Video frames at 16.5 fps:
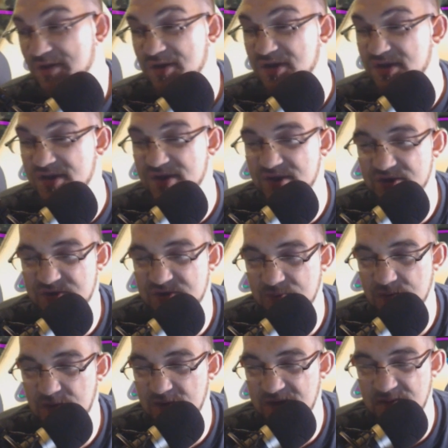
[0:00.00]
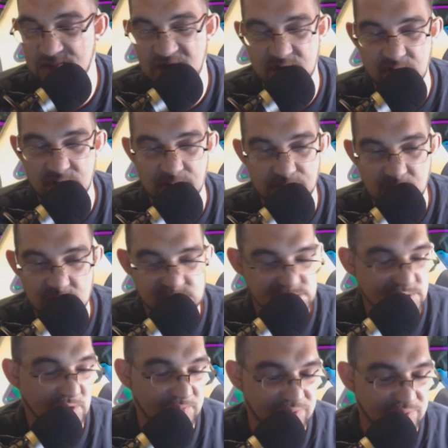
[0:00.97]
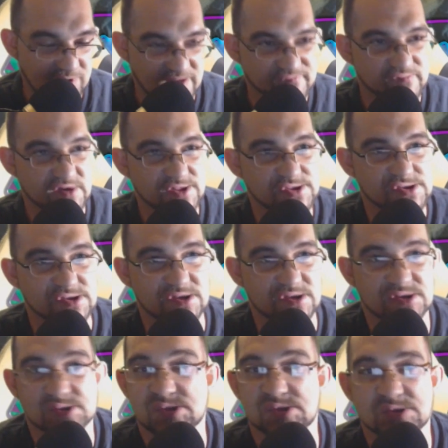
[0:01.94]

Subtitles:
It's really a matter of personal preference as